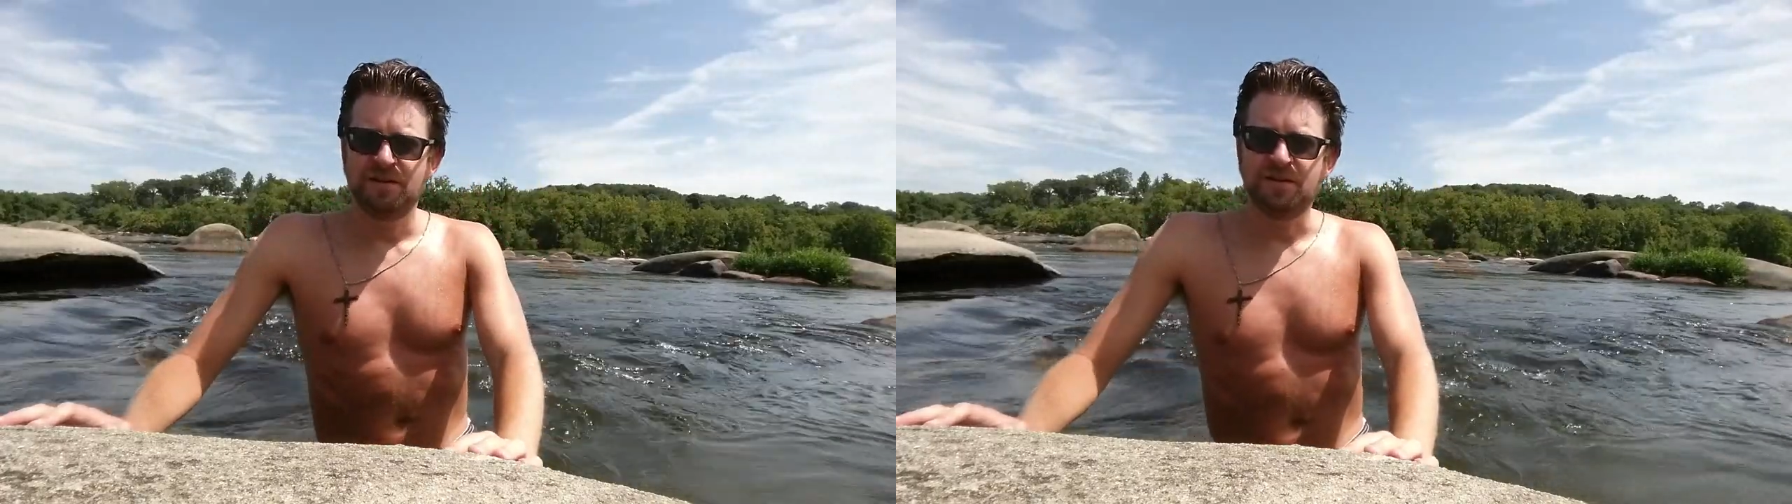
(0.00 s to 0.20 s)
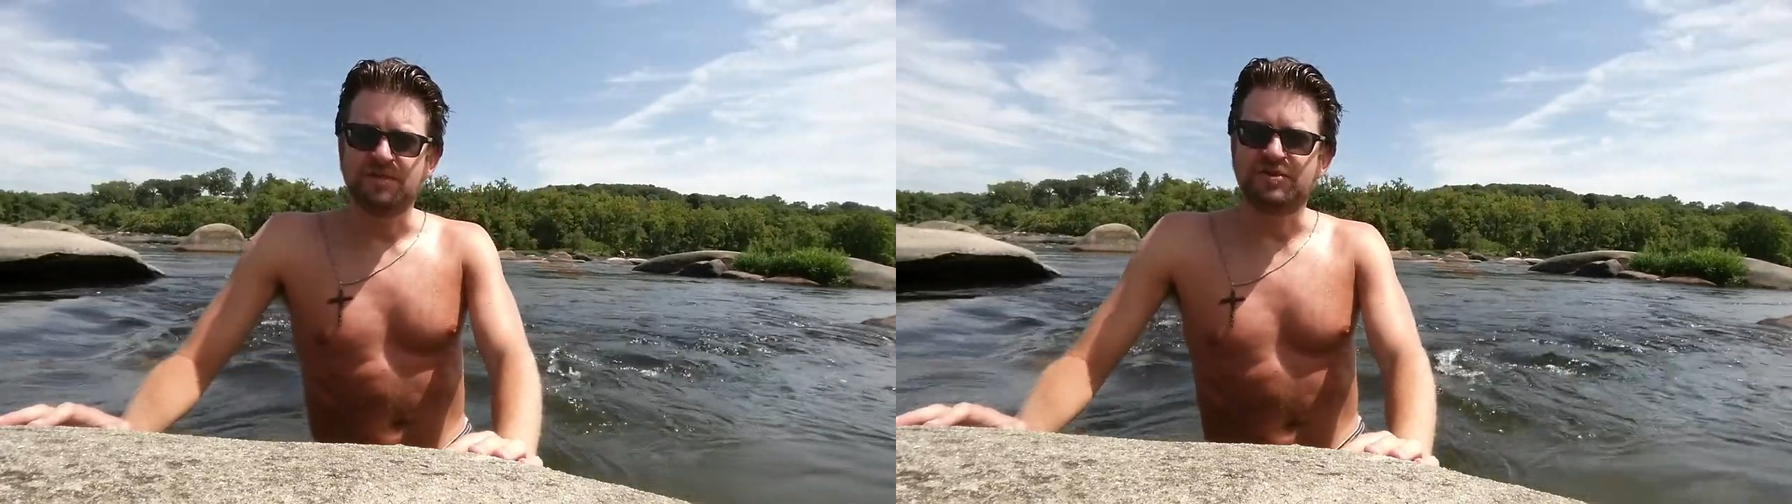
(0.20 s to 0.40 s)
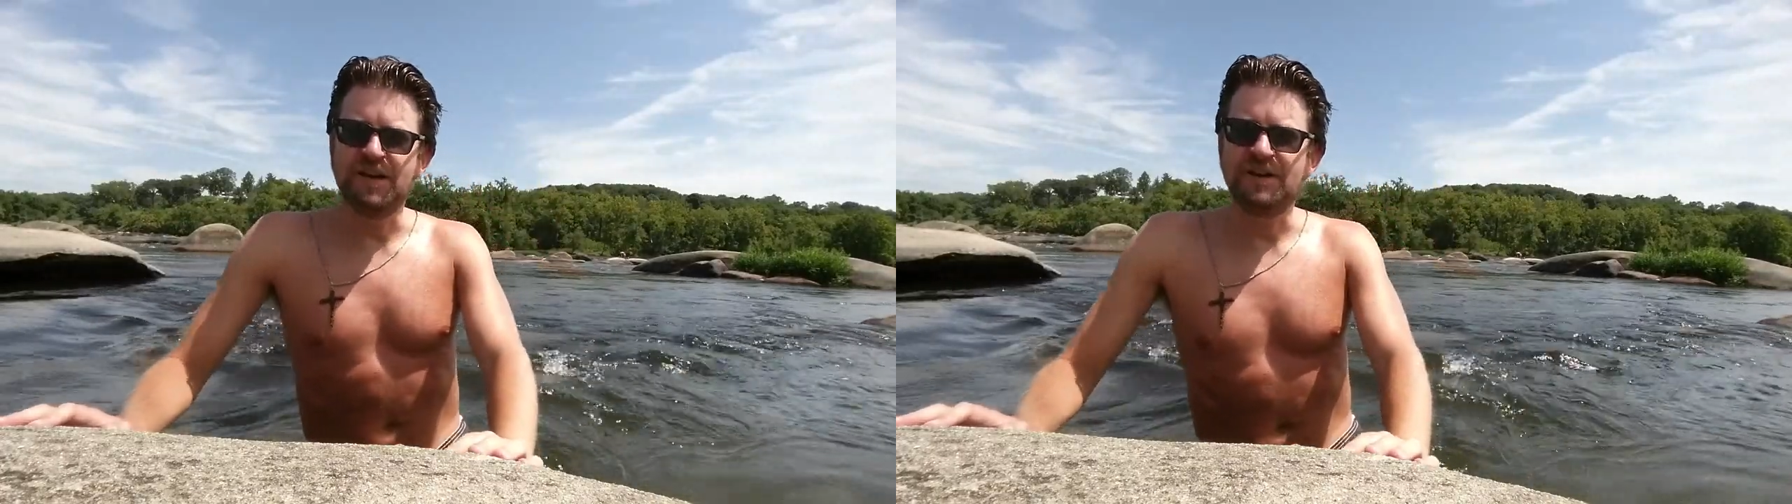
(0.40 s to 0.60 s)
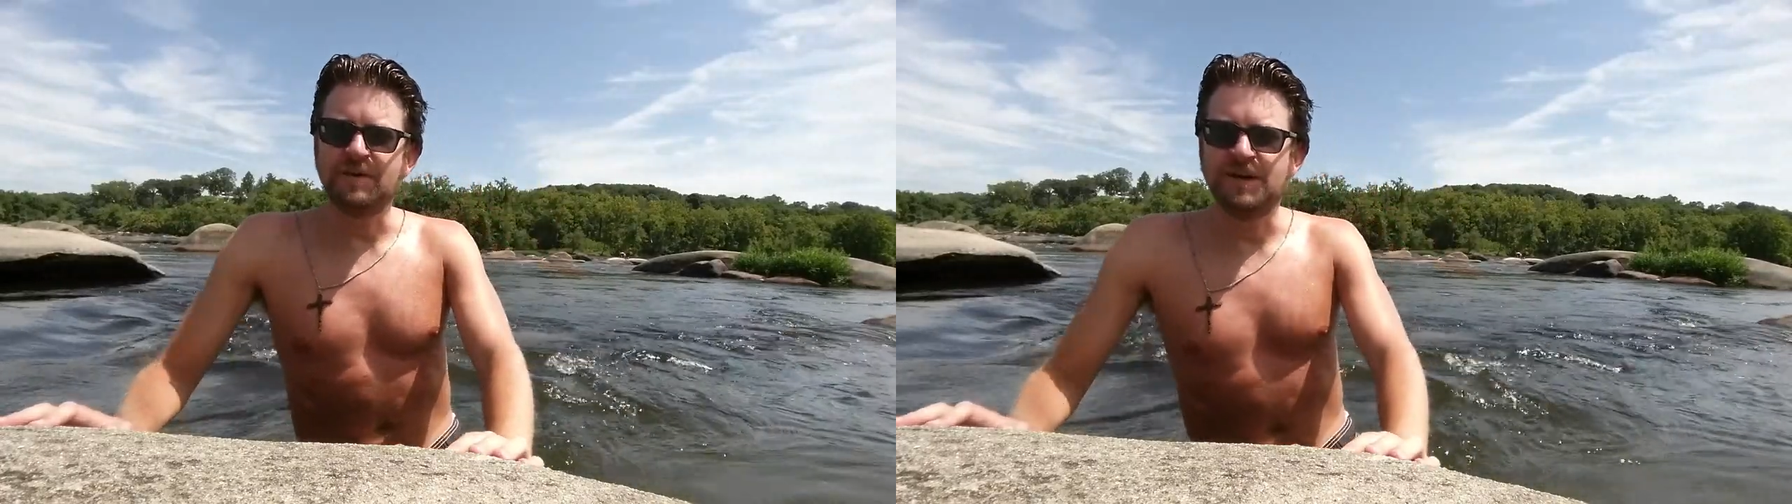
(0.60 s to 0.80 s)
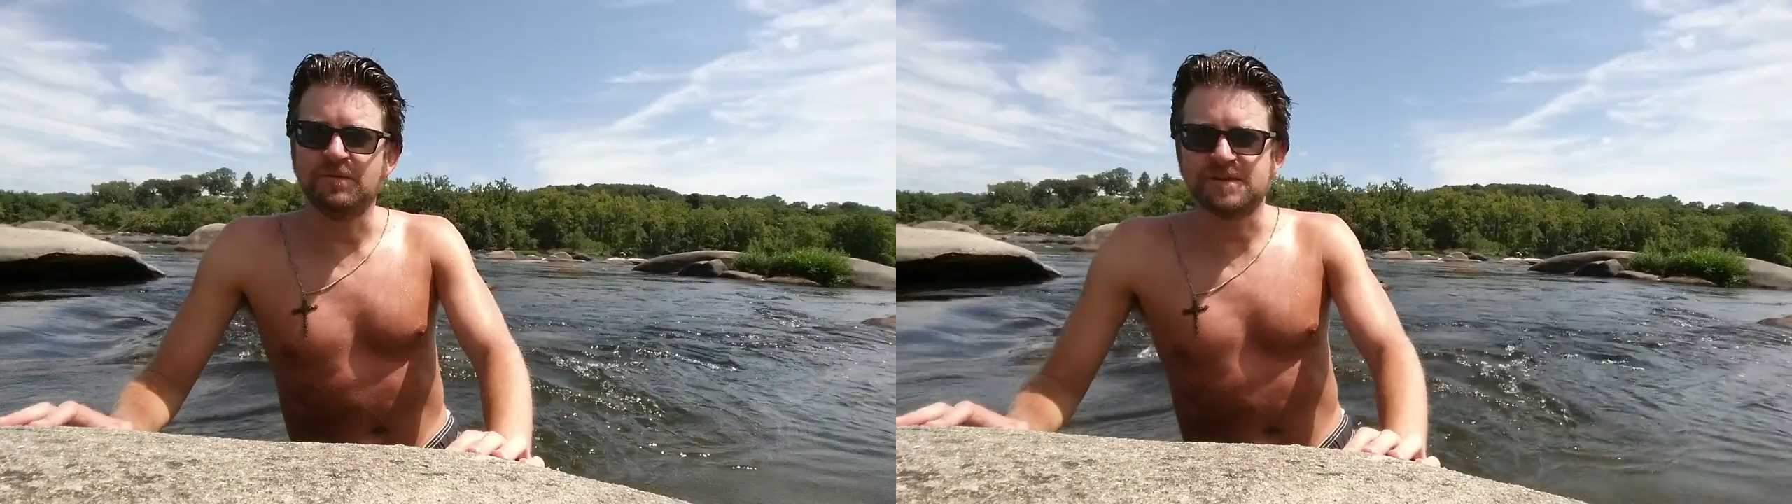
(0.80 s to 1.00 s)
Uh,
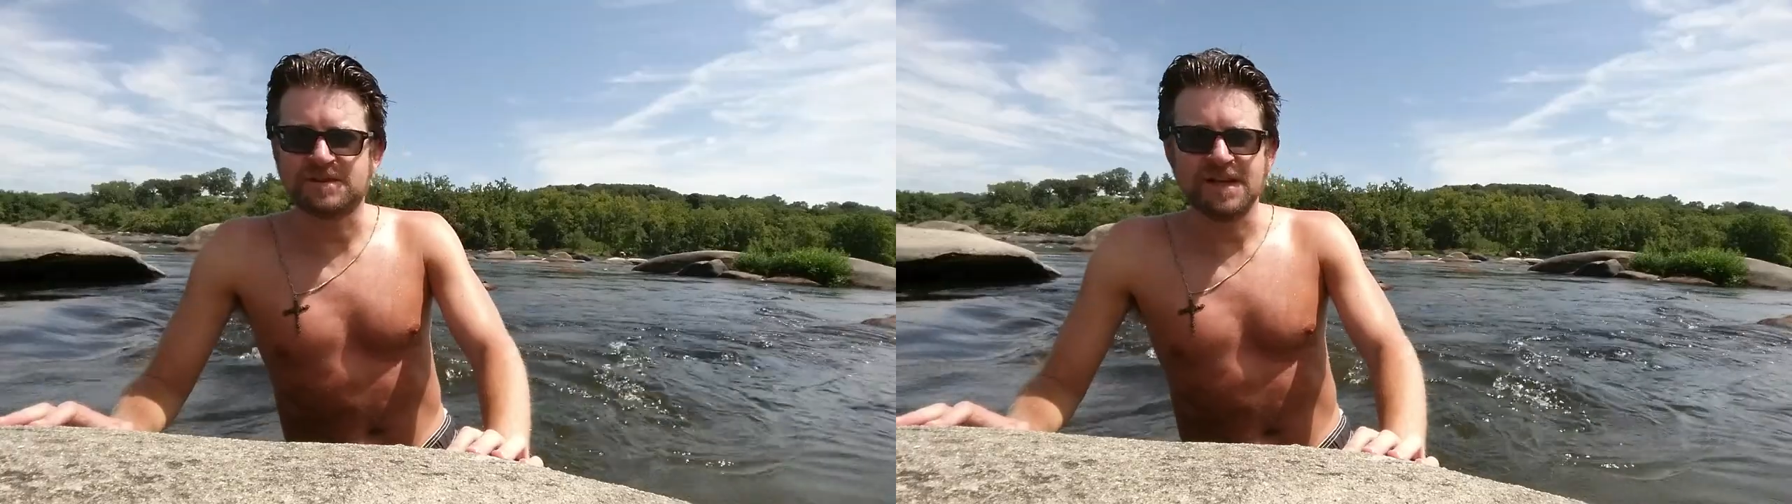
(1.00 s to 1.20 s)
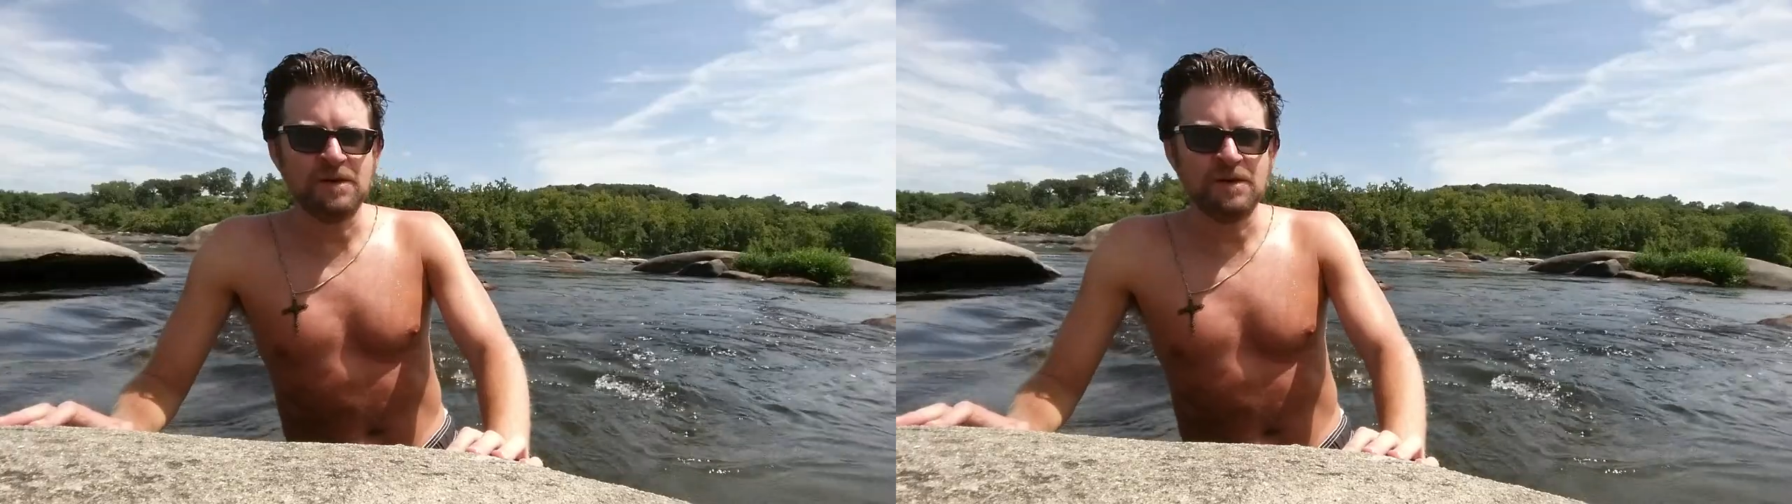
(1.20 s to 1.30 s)
Weed was